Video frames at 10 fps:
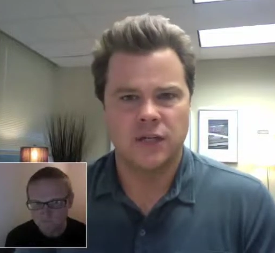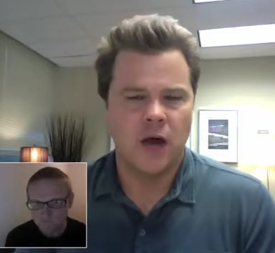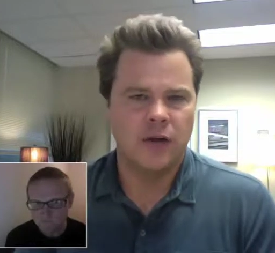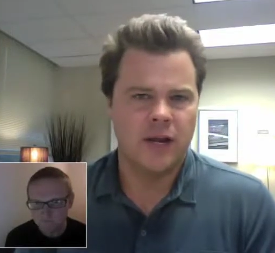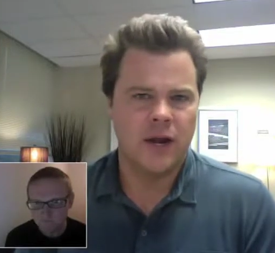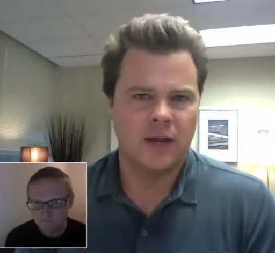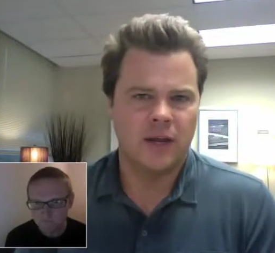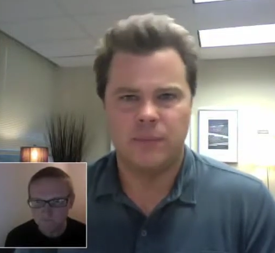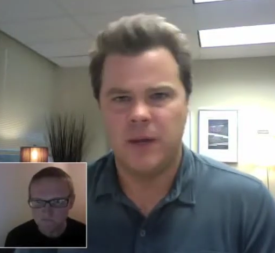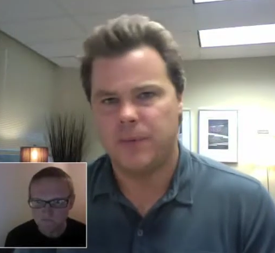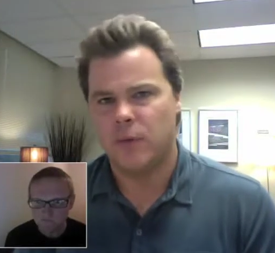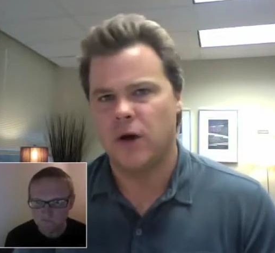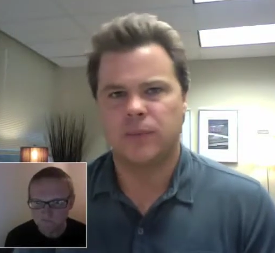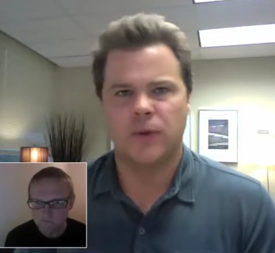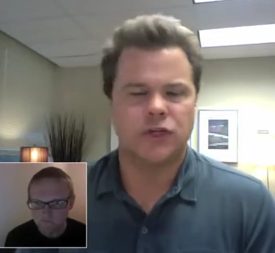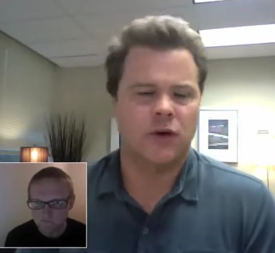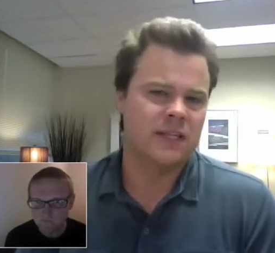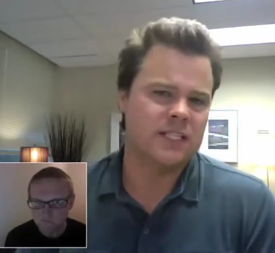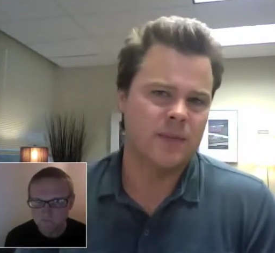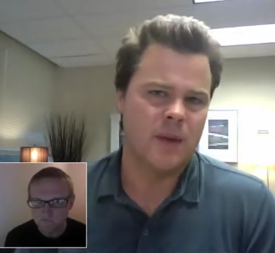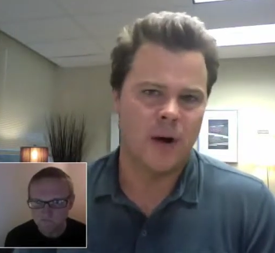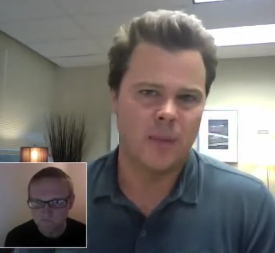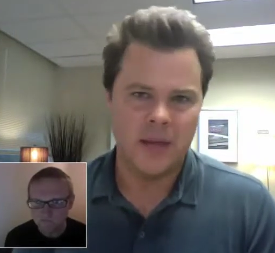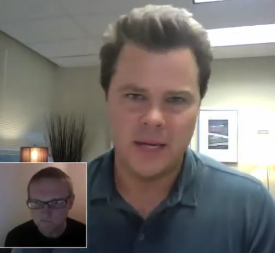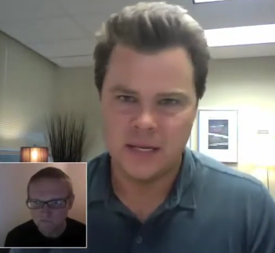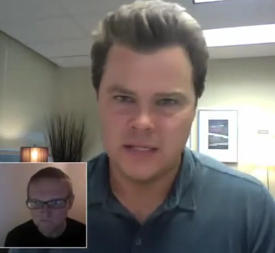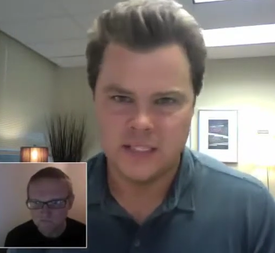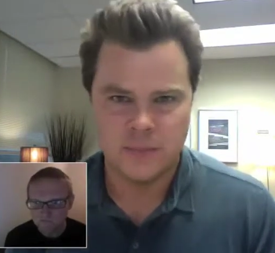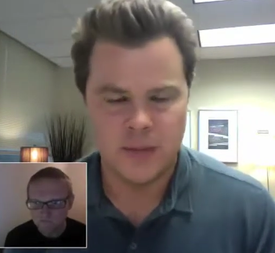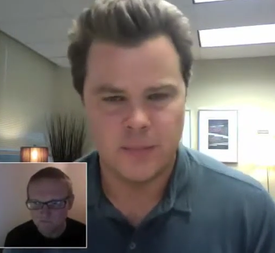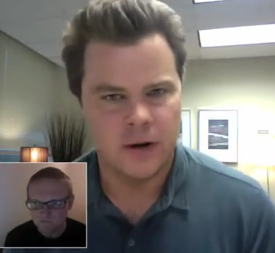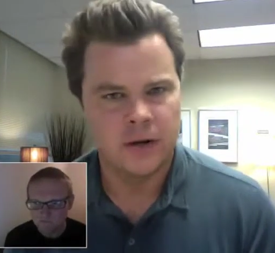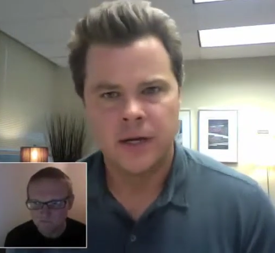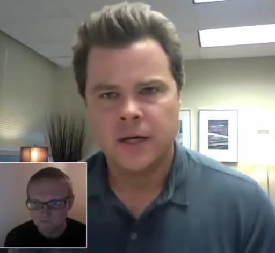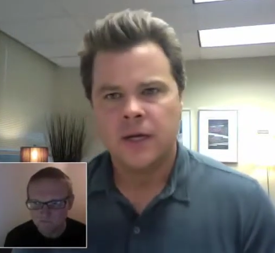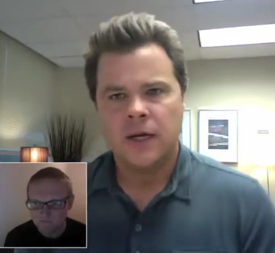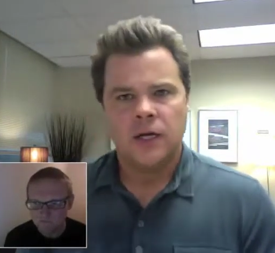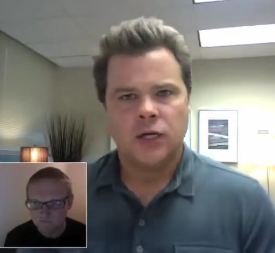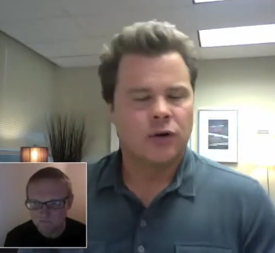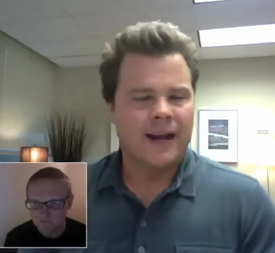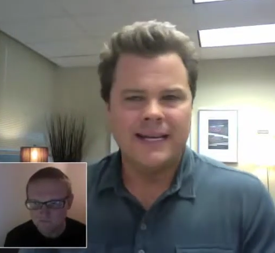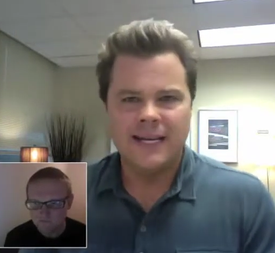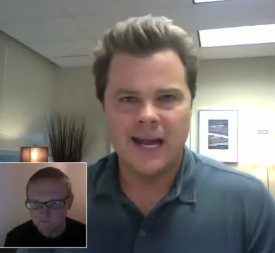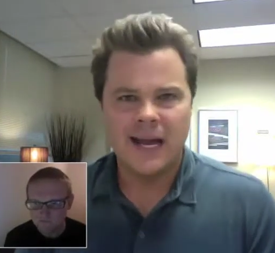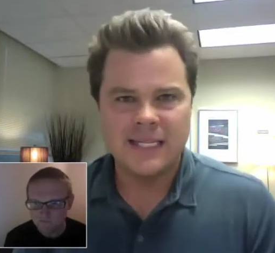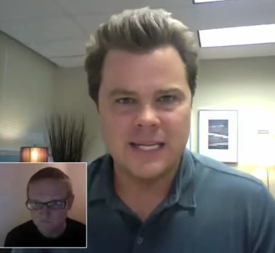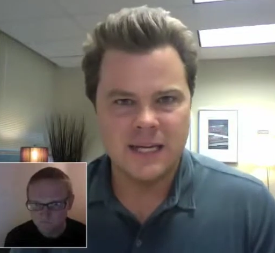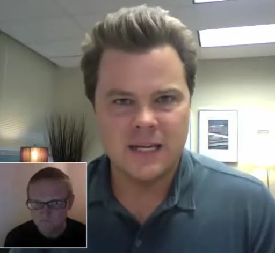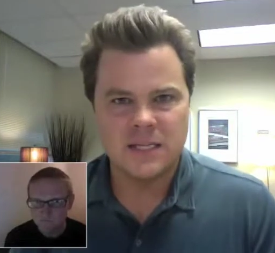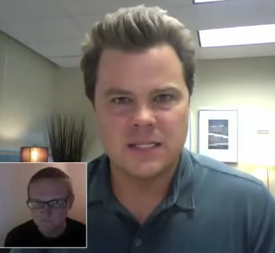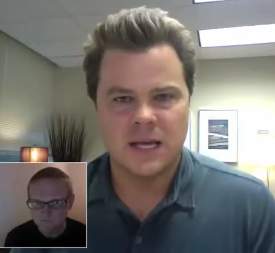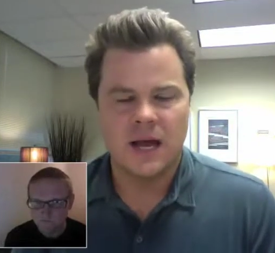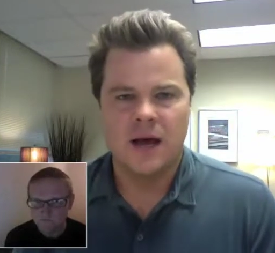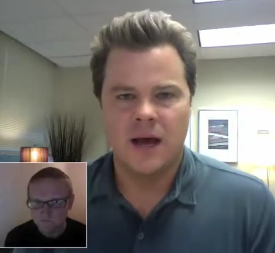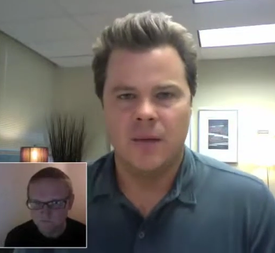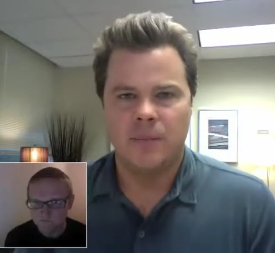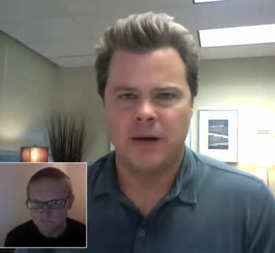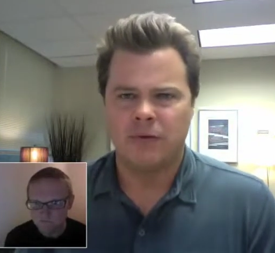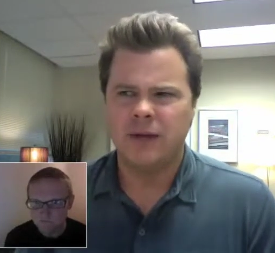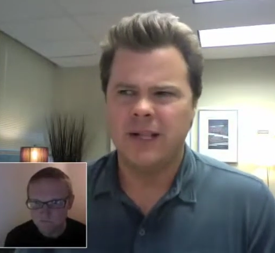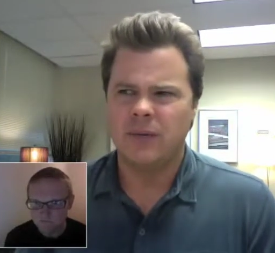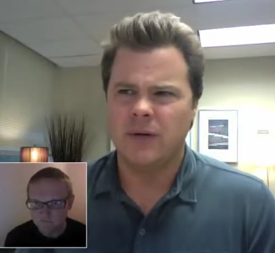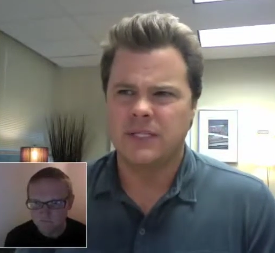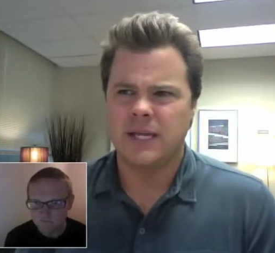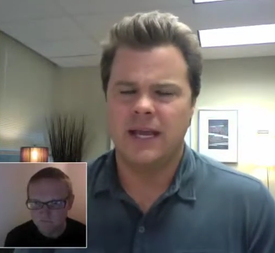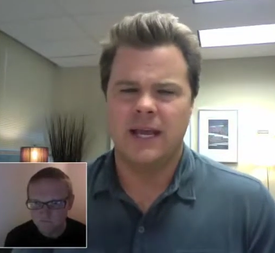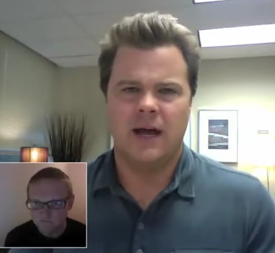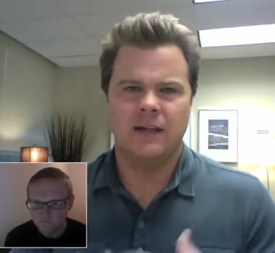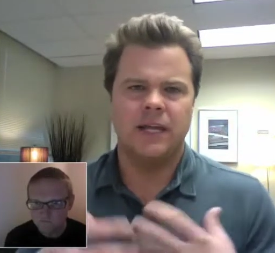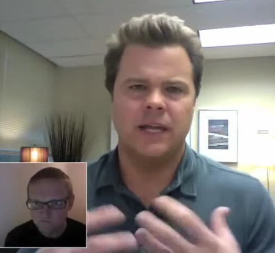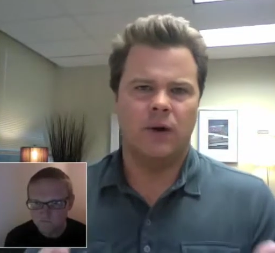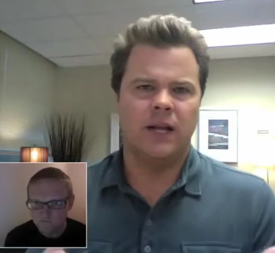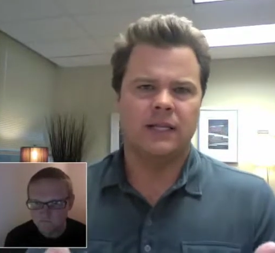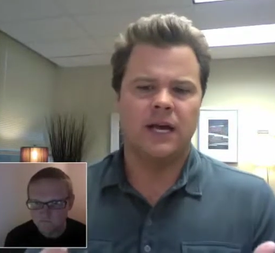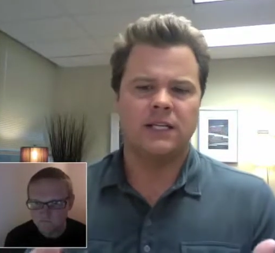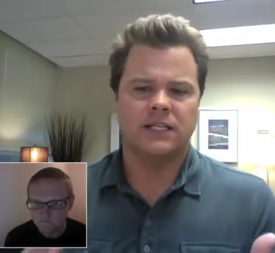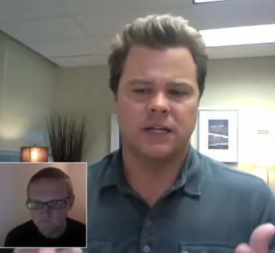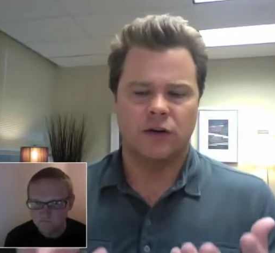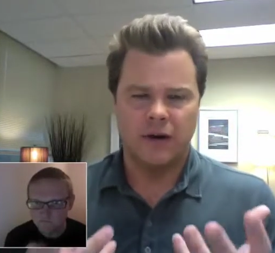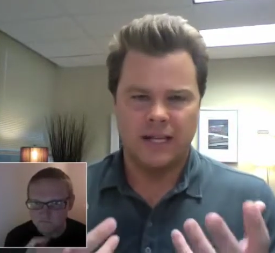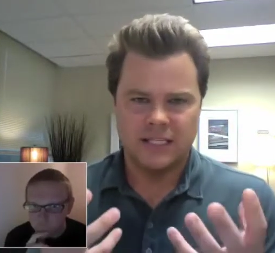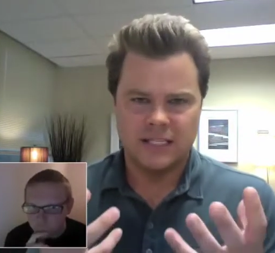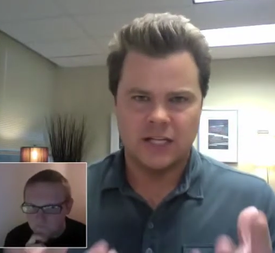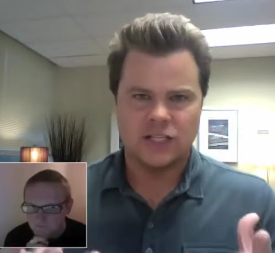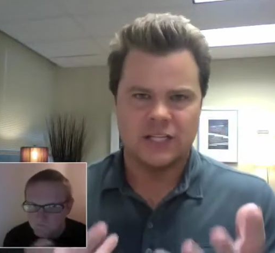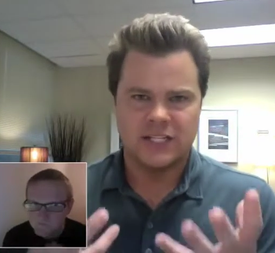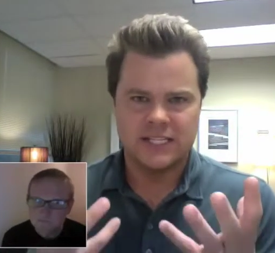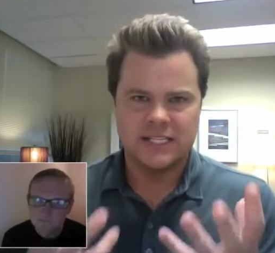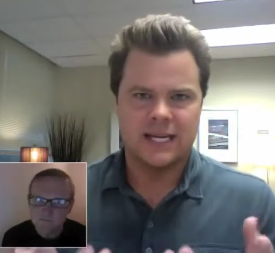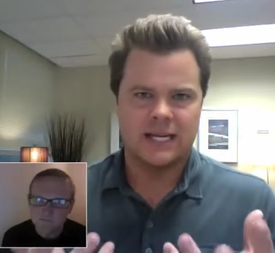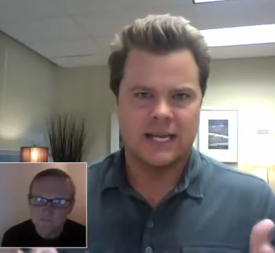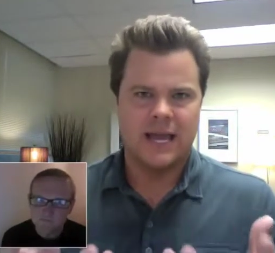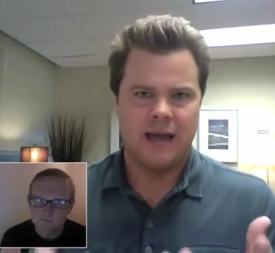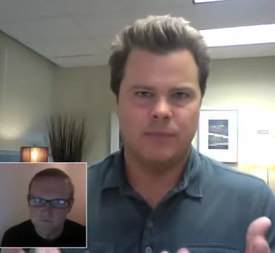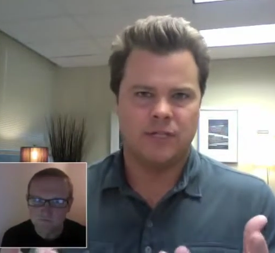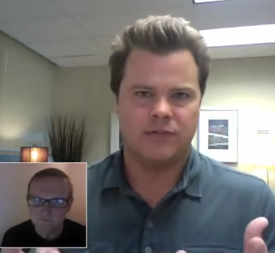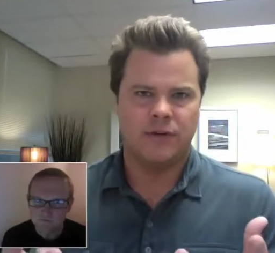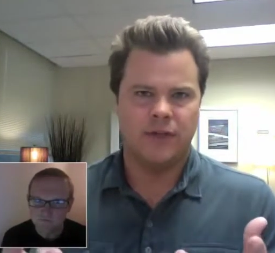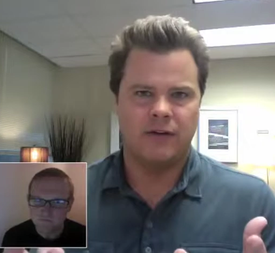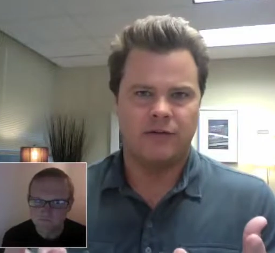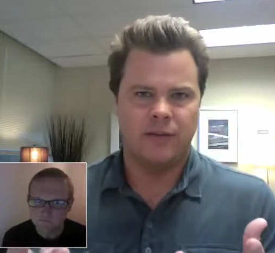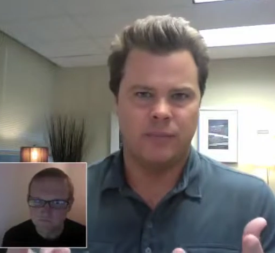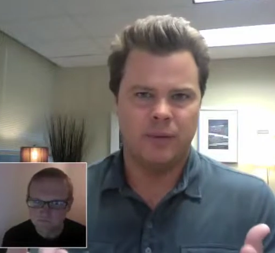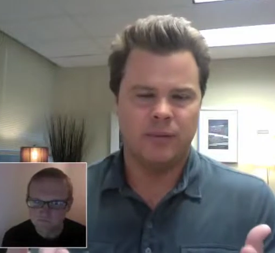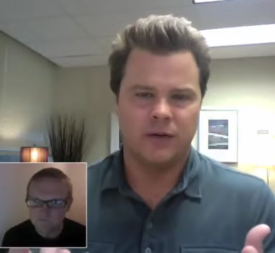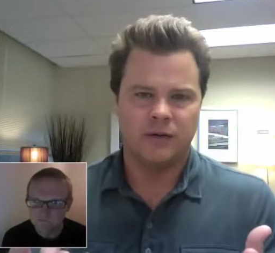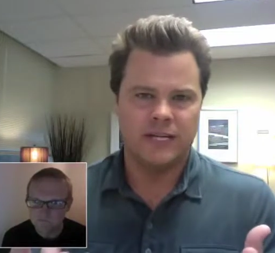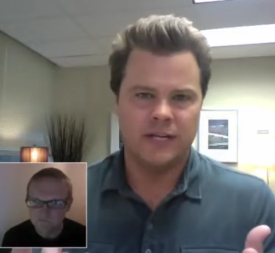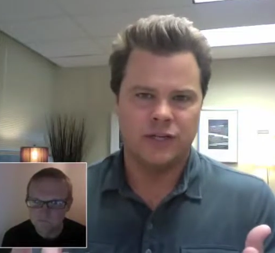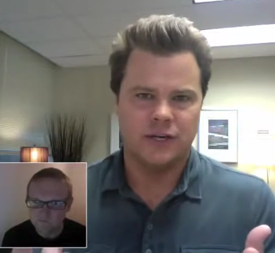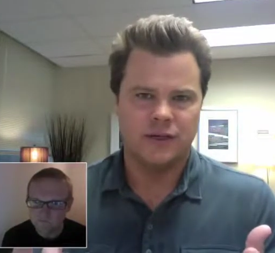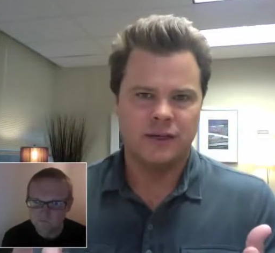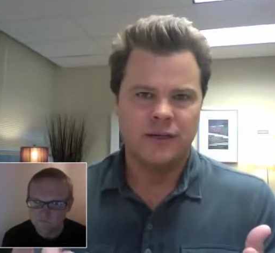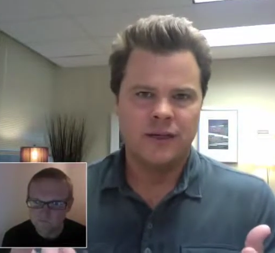Speaker 1: or no. We're giving people multiple choice. Some of them are opinions. Some of them are trending ideas. But it really was. I'll tell you what it does is it creates such a sticky atmosphere then for the biblical teaching.